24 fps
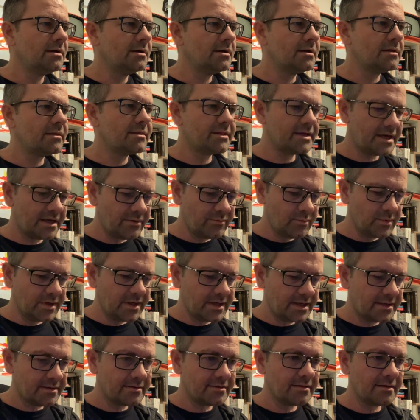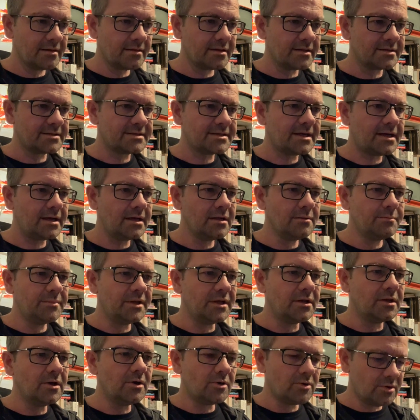Then we get the tile
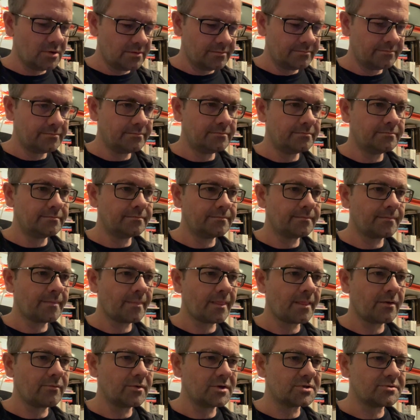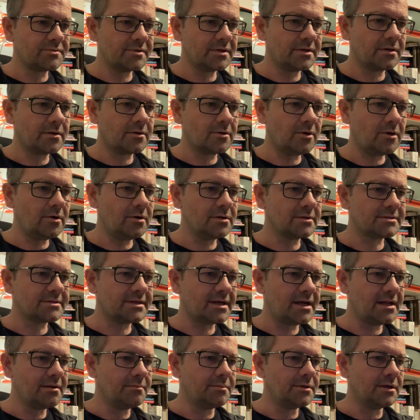below, which we call
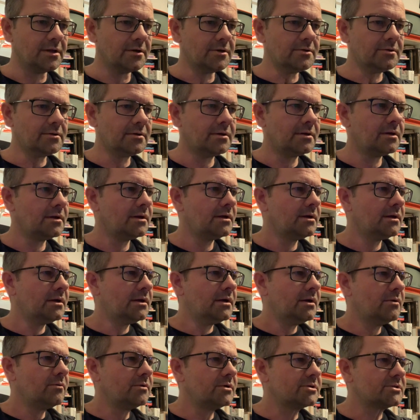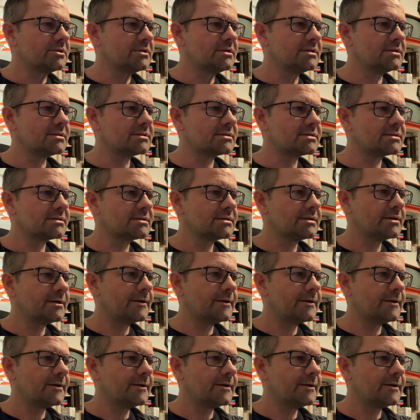tile below, which is